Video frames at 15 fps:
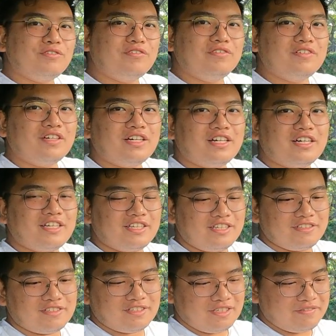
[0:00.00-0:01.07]
to hug
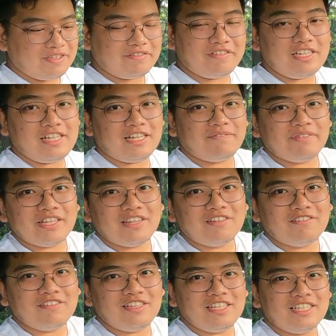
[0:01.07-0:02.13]
you. So if you're feeling a bit
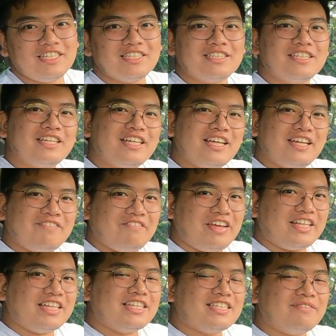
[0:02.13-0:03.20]
lonely, just
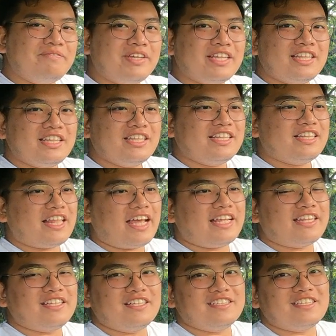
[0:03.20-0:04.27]
make this a bit
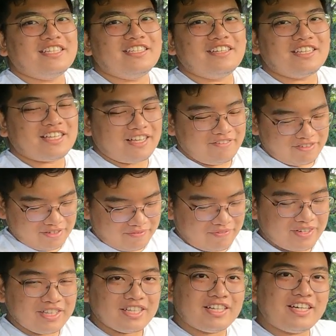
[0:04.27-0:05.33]
tighter so that you can have
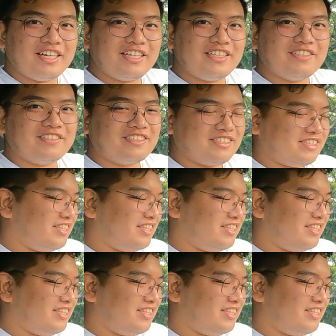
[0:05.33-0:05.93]
someone hug you.